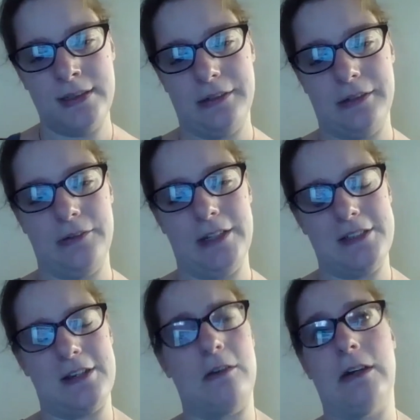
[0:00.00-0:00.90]
You know,
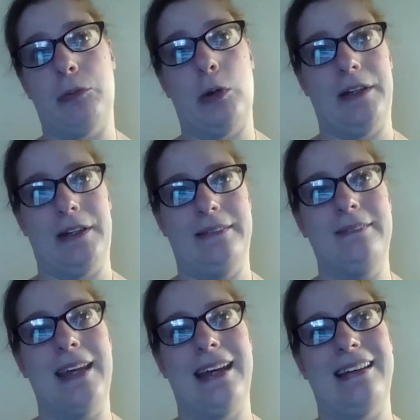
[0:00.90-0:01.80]
that's all I
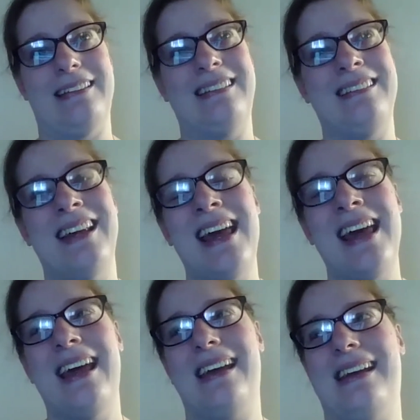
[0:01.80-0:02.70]
wanted. And,
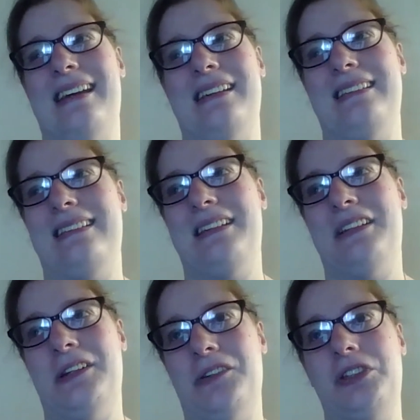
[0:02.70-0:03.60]
and,
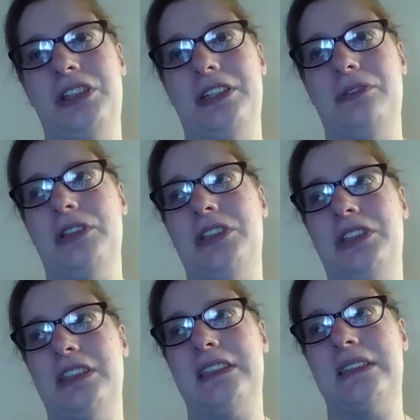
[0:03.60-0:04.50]
you know, she was
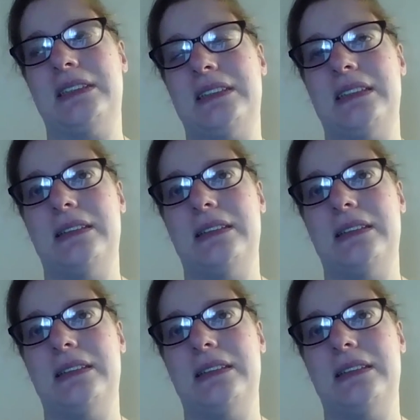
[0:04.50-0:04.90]
just,